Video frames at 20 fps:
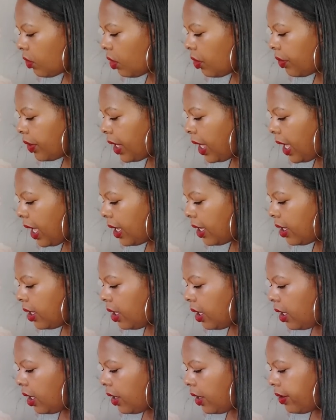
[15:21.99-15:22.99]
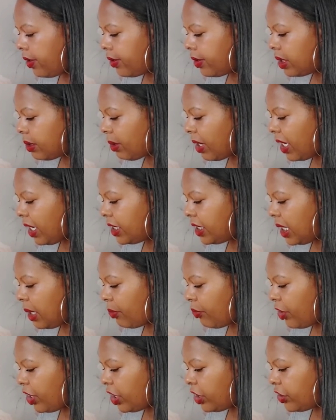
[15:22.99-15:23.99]
okay? Some kind of
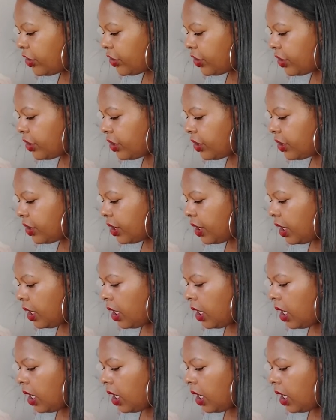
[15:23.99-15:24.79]
celebrations.